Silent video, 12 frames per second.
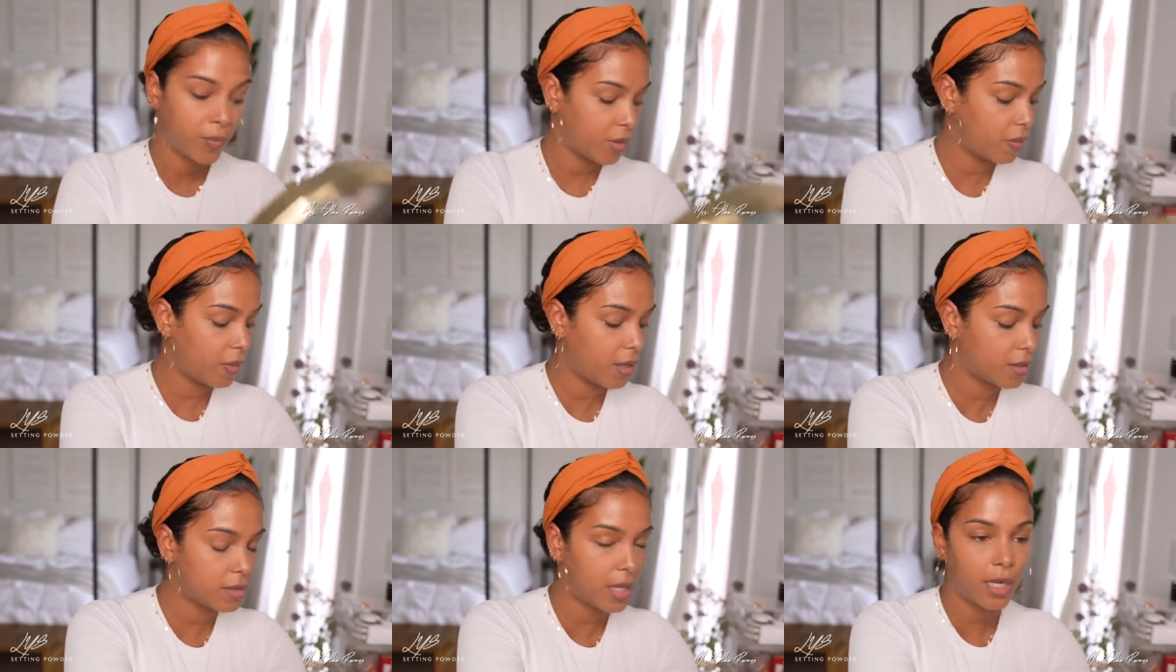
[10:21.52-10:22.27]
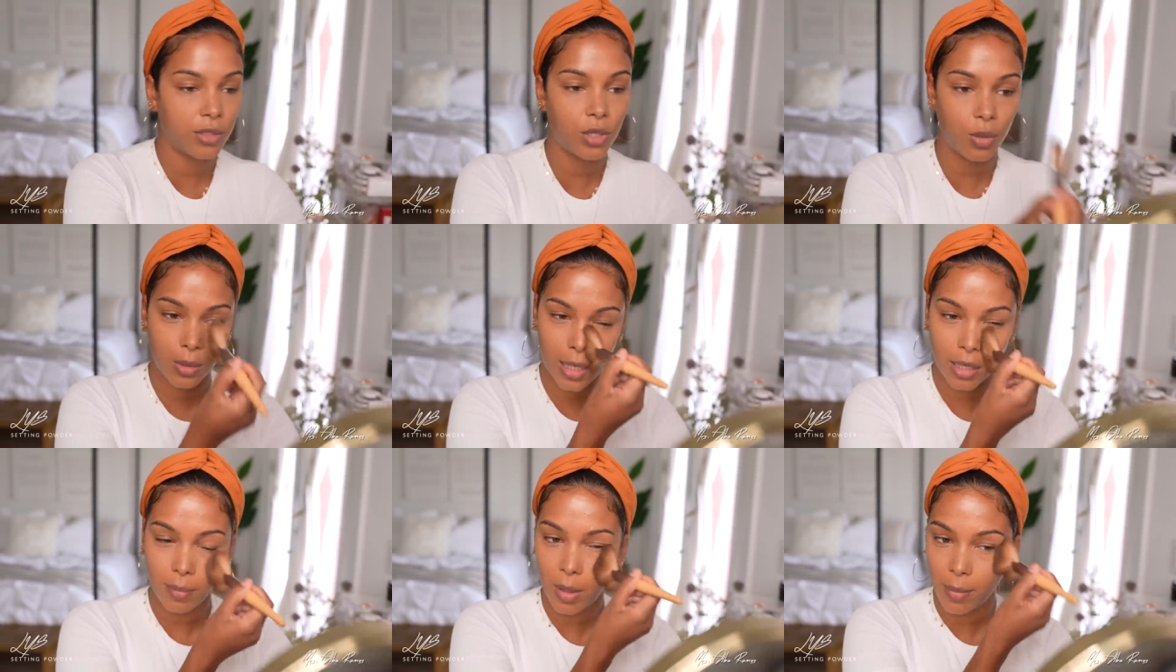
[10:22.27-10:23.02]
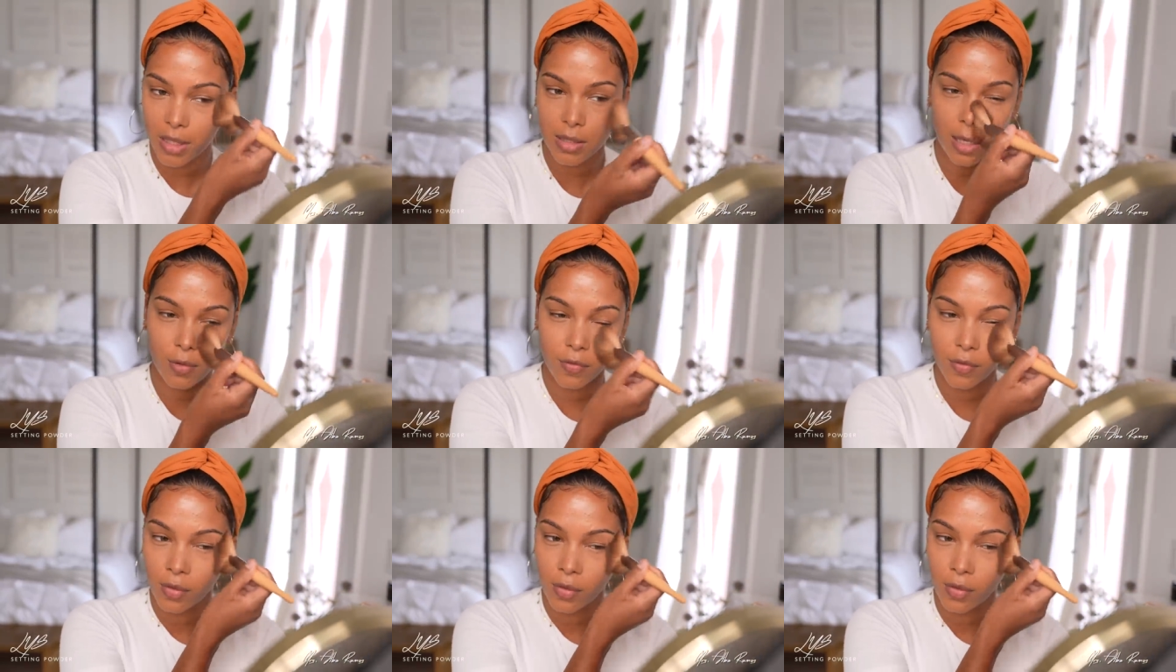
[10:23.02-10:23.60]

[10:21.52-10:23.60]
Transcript: the things that I don't like about myself.